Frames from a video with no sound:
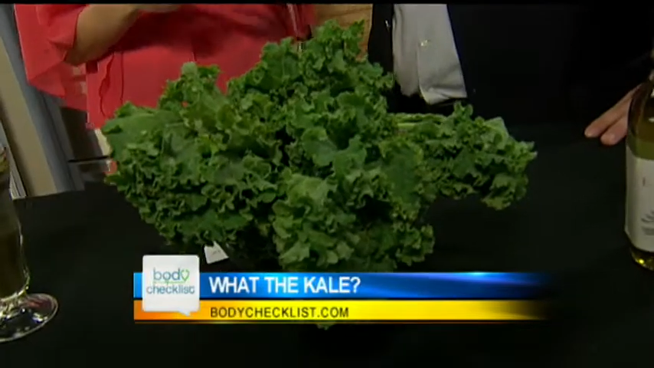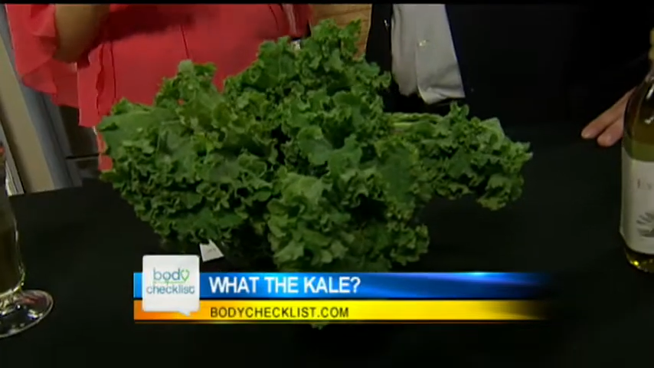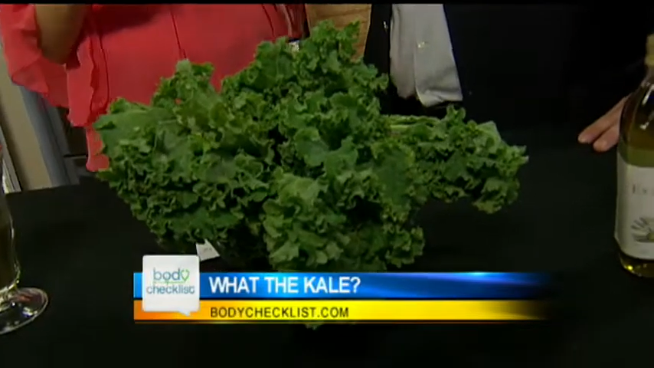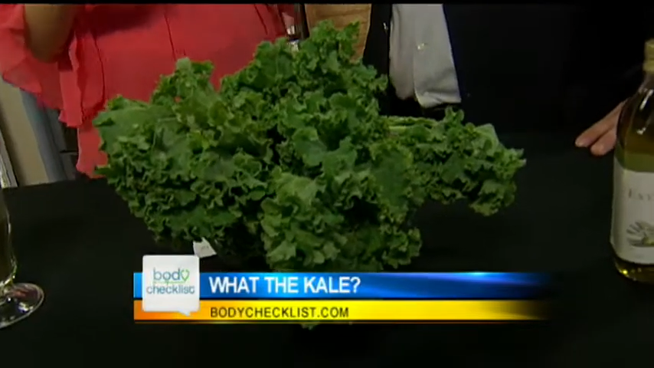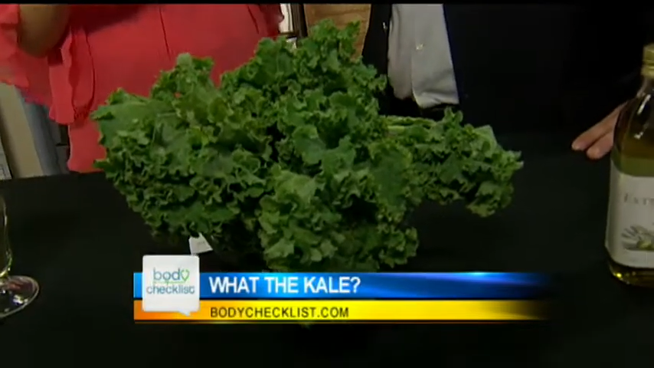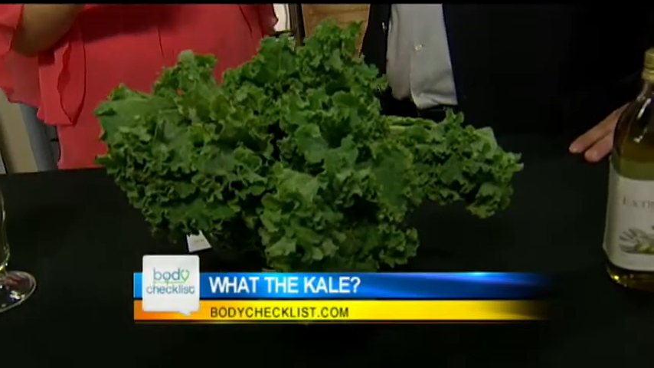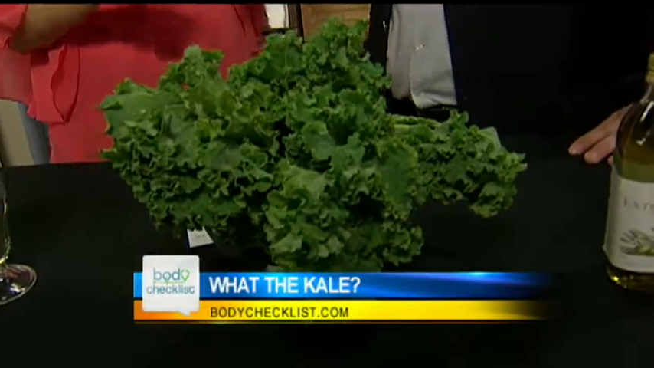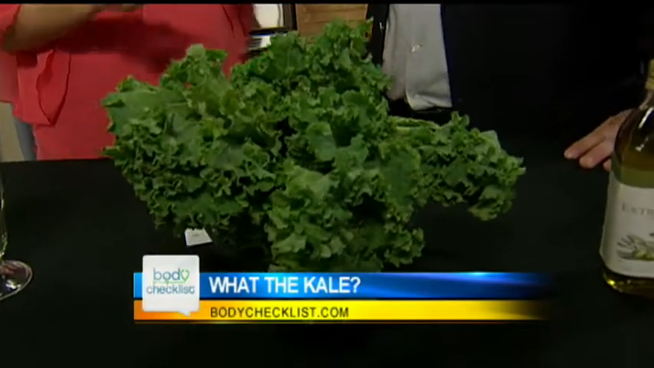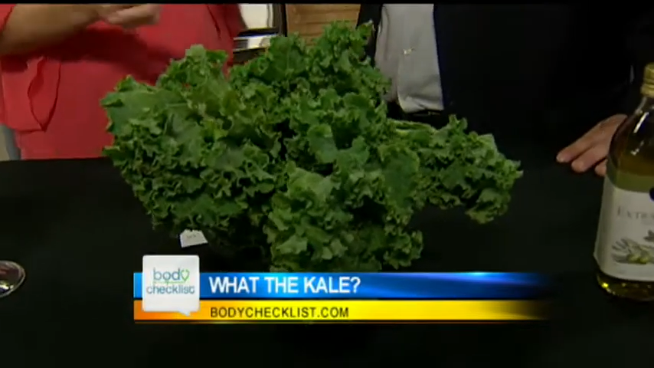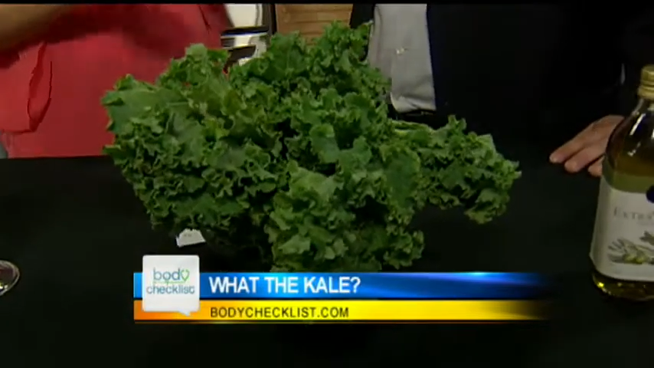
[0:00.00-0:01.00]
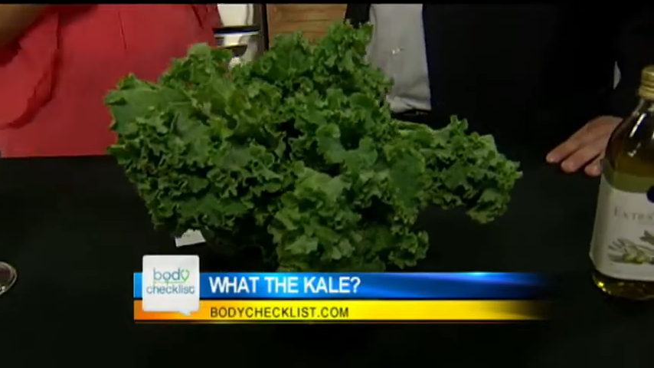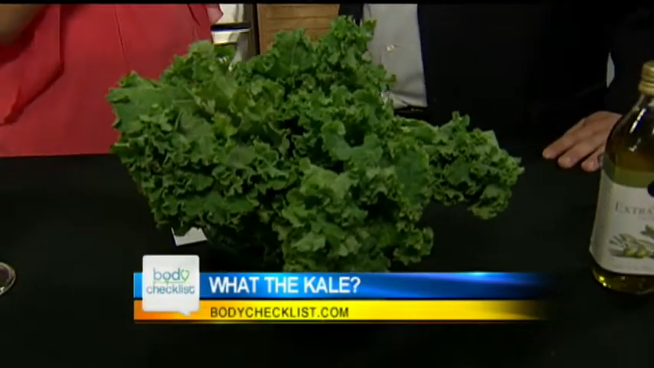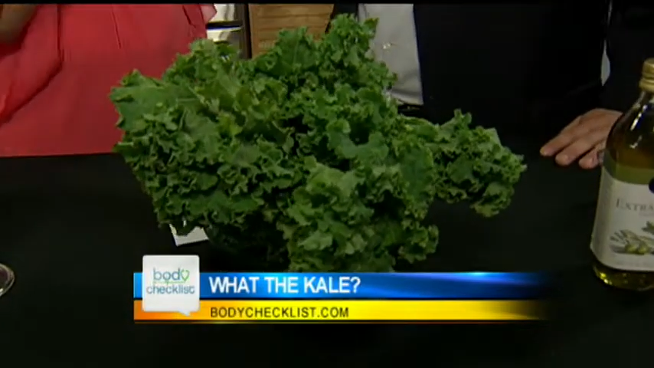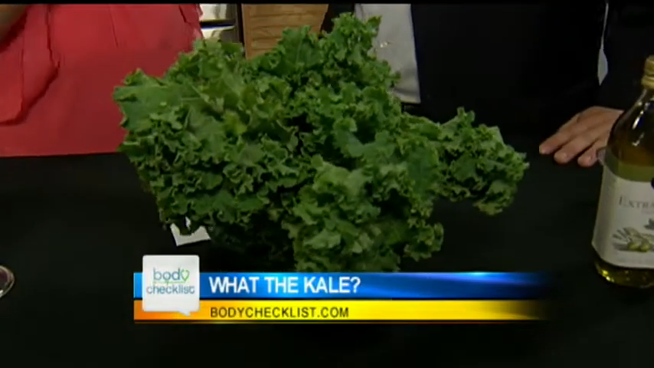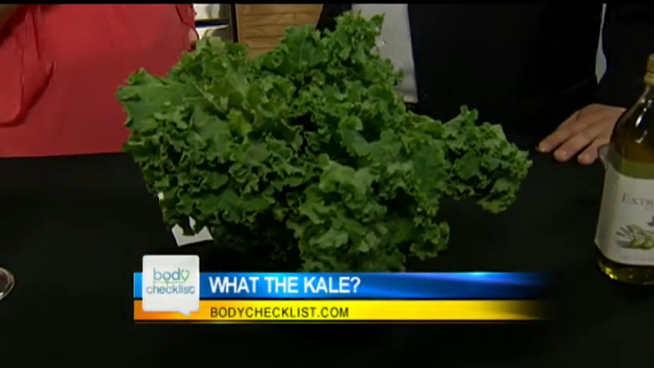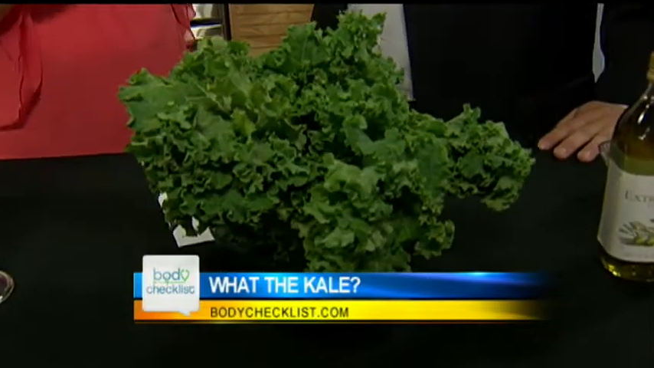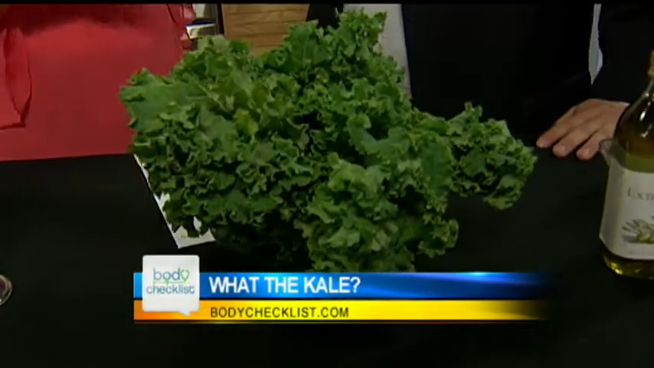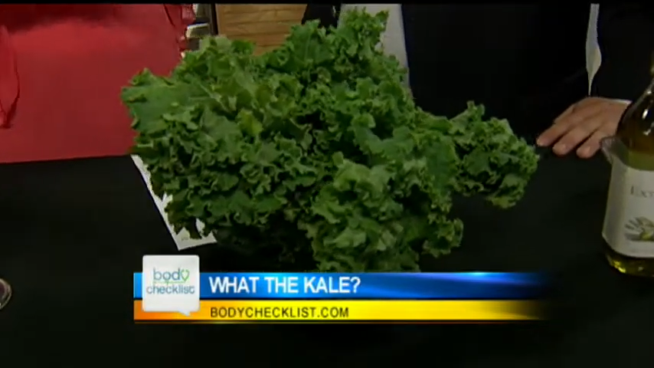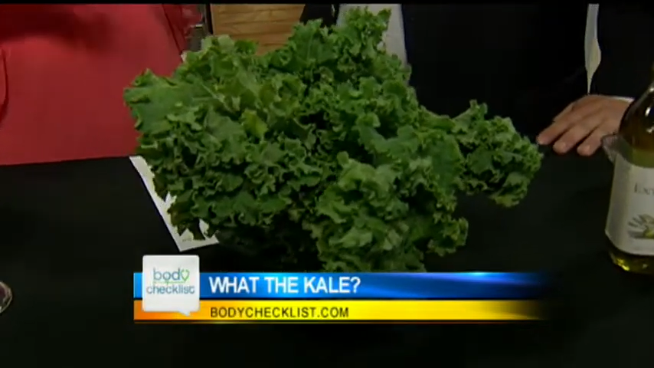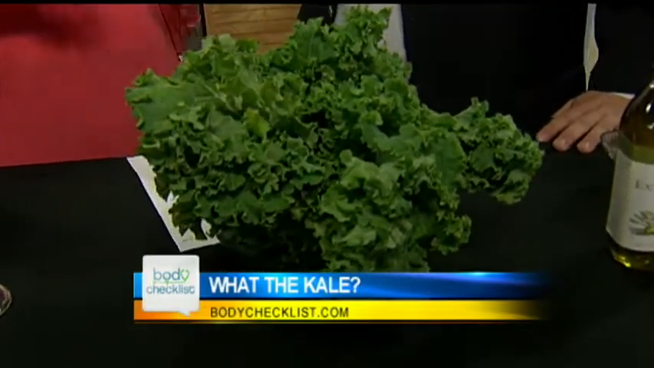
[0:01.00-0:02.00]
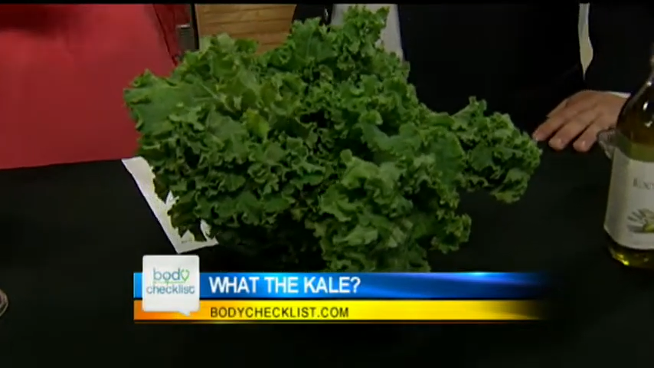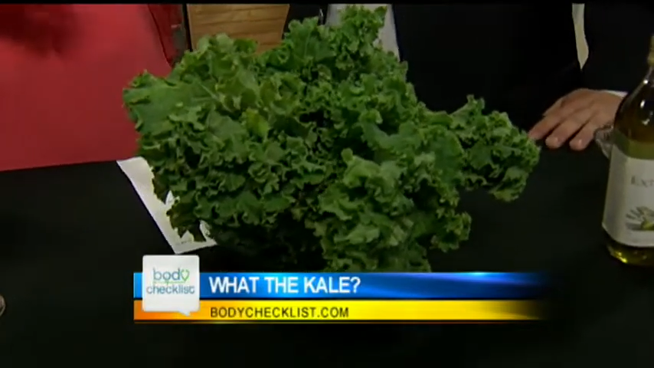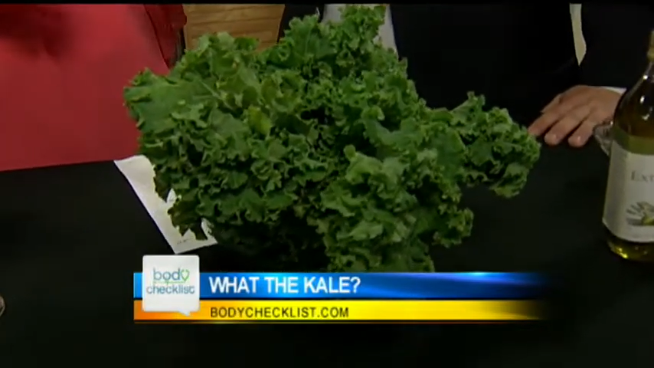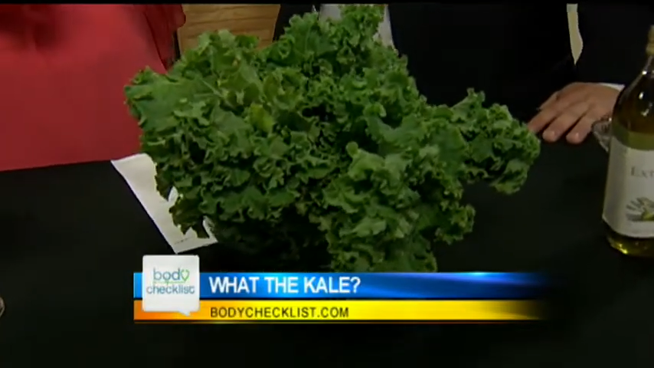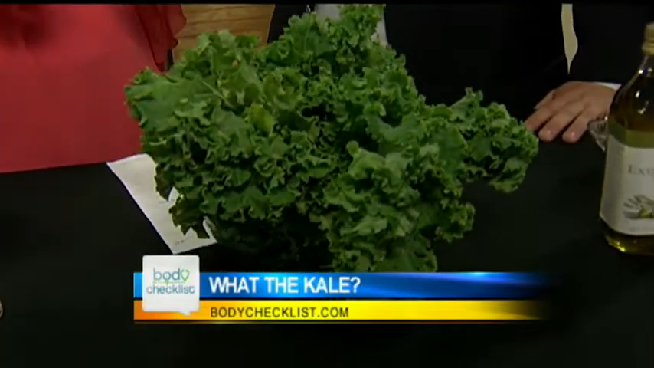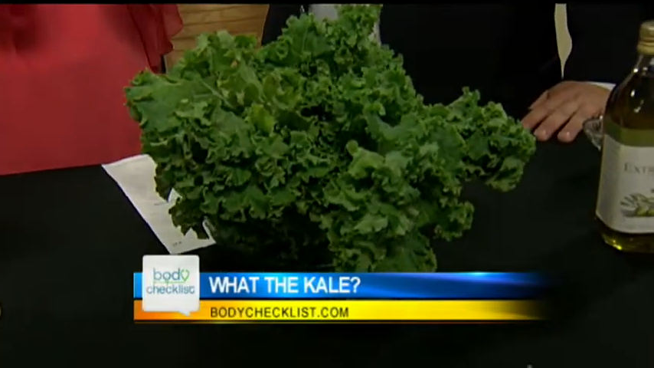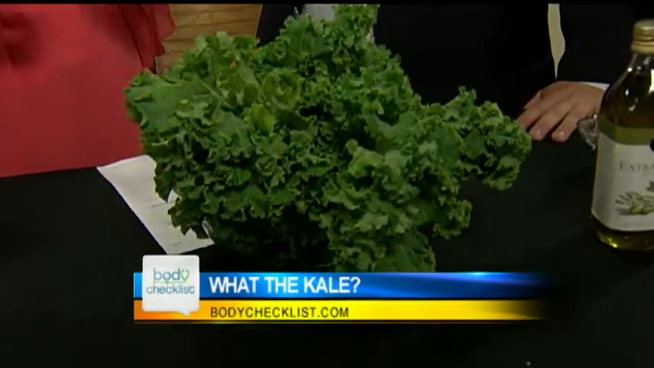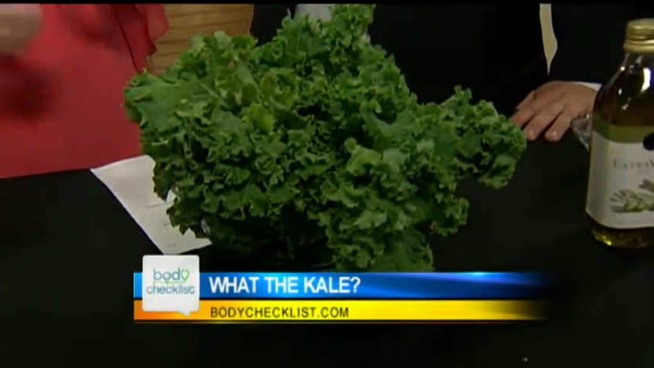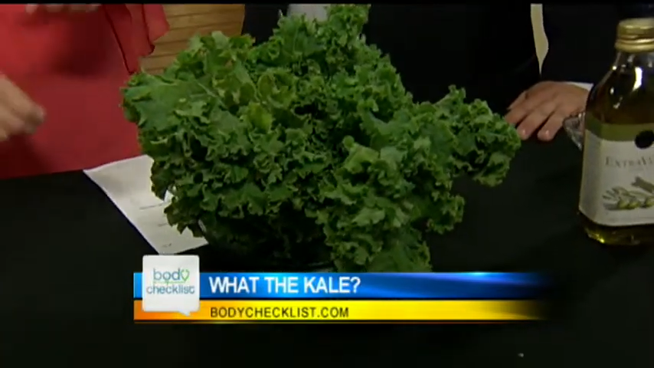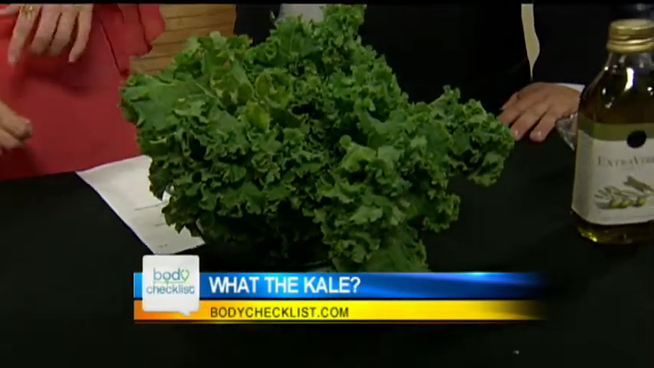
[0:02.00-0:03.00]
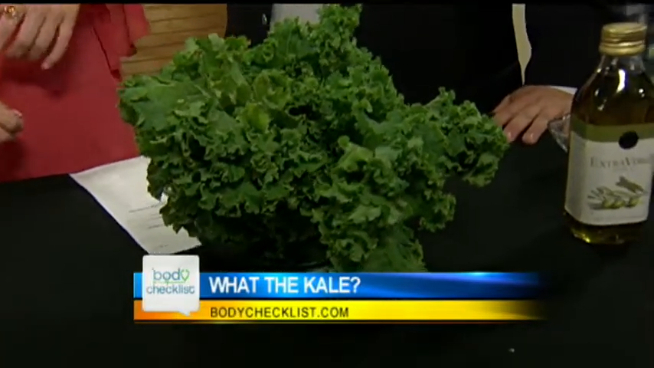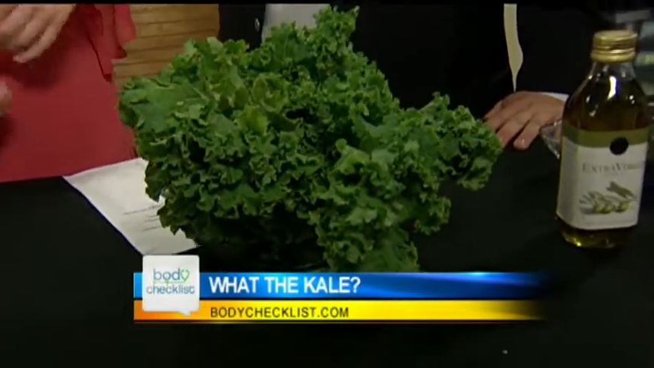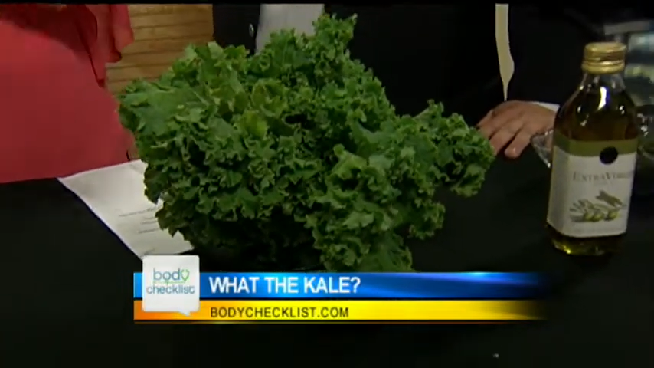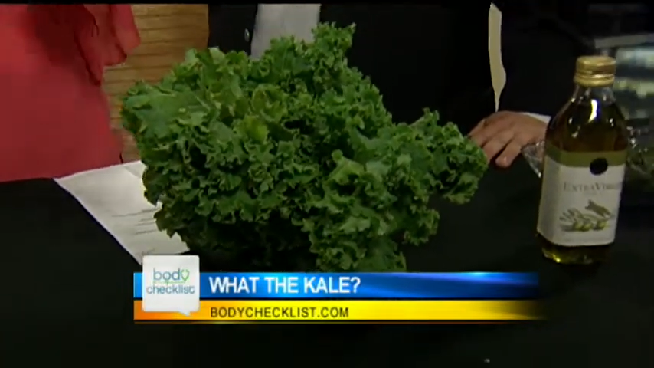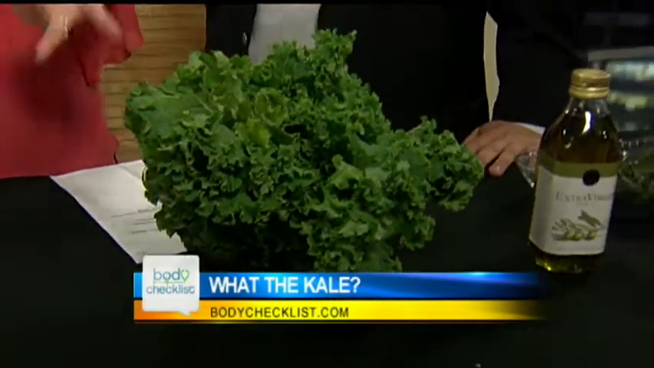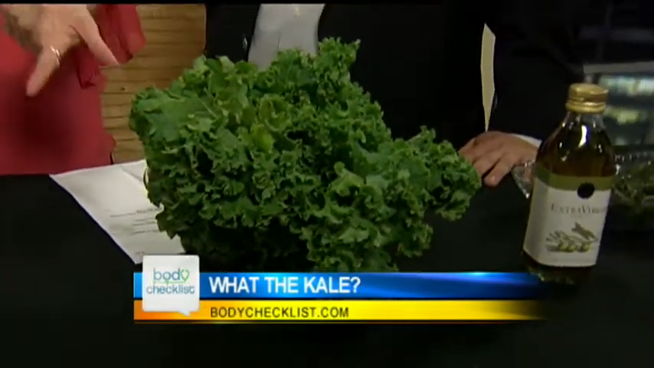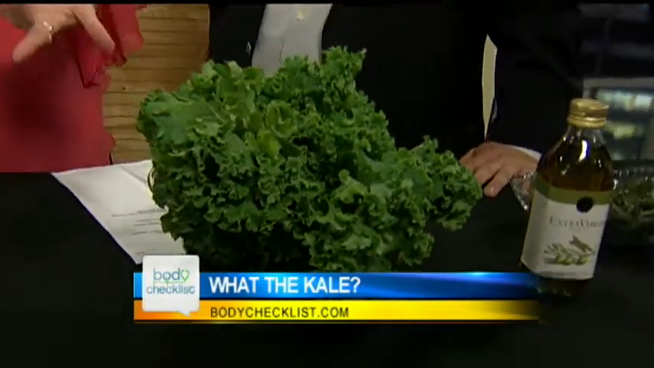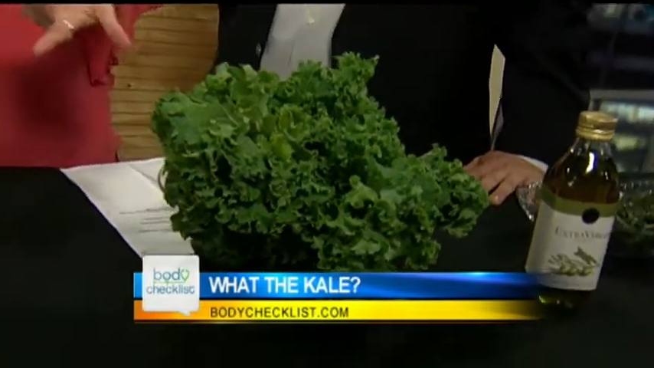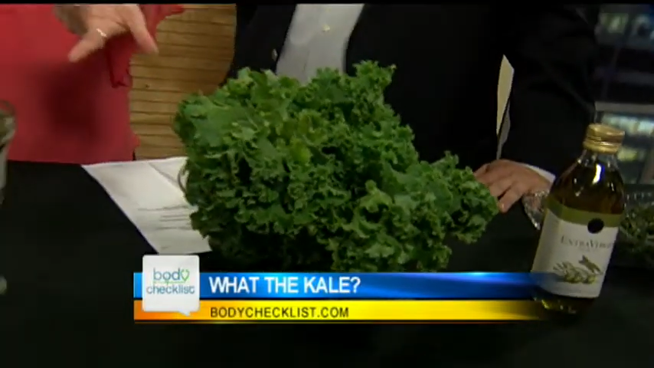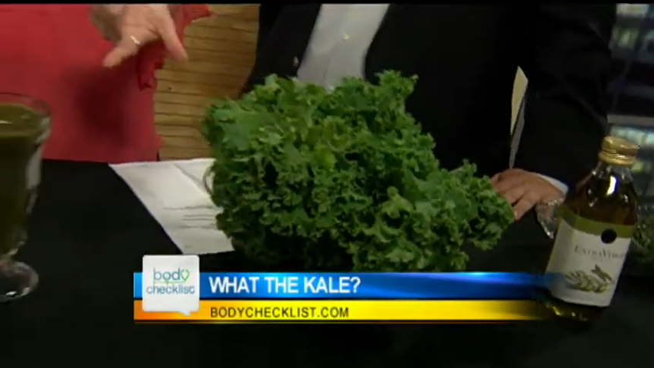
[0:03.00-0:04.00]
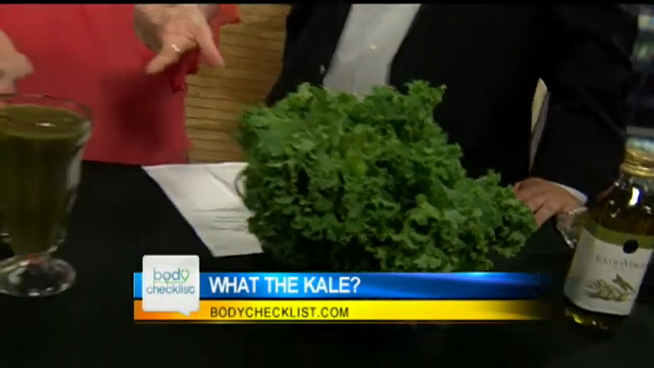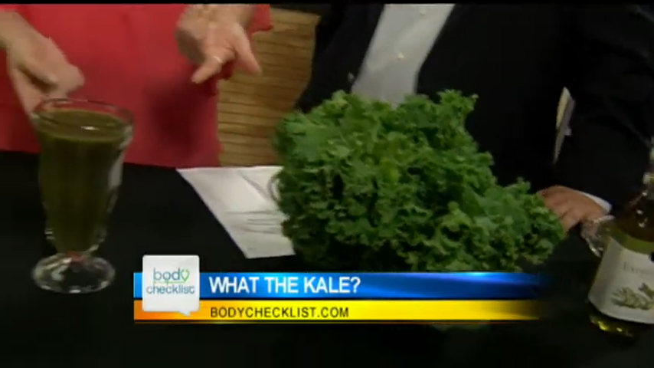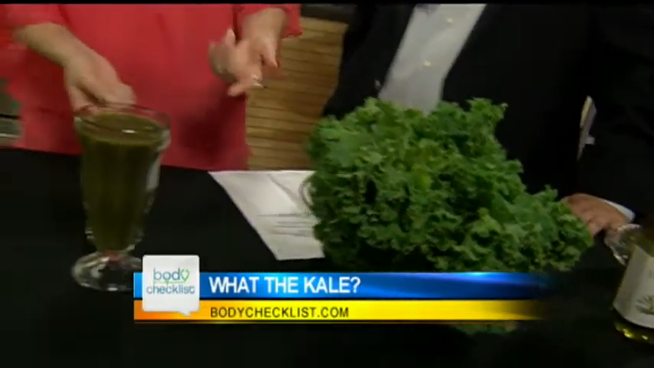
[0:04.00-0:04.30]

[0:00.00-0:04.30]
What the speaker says: Nobody's mouth can be seen.